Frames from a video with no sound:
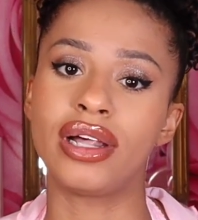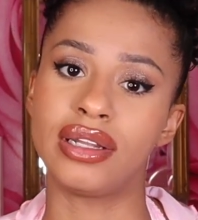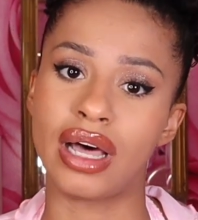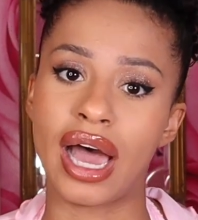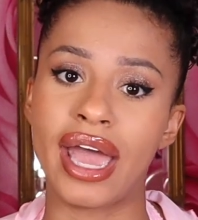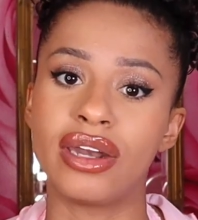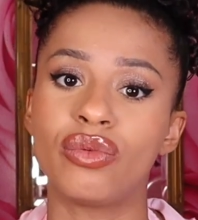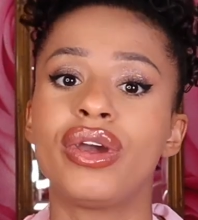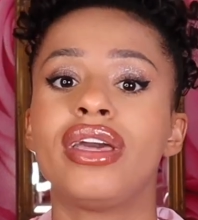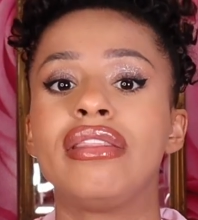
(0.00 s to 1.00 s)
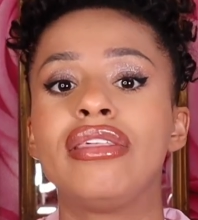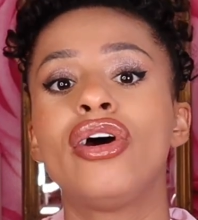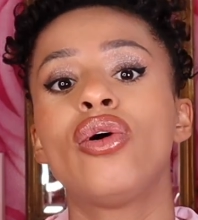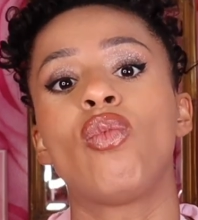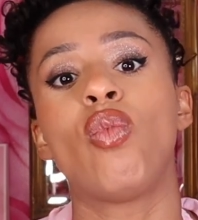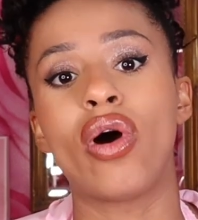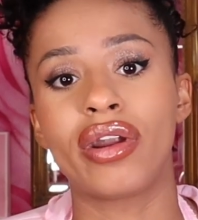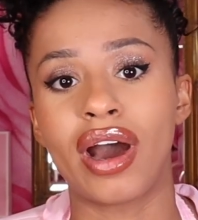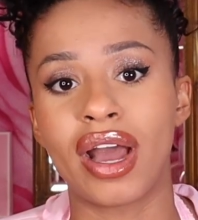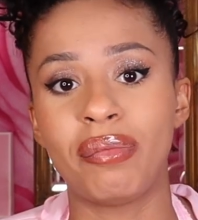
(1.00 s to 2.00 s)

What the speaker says: align with what I